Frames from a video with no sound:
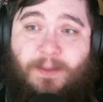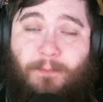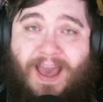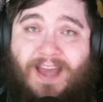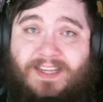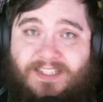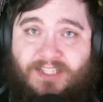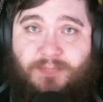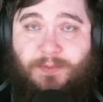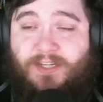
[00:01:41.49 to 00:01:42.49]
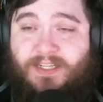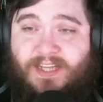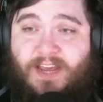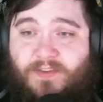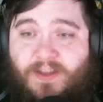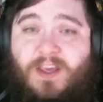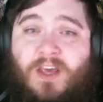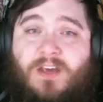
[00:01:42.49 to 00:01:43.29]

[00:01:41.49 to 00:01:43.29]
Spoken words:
maxed Spirit Siphon,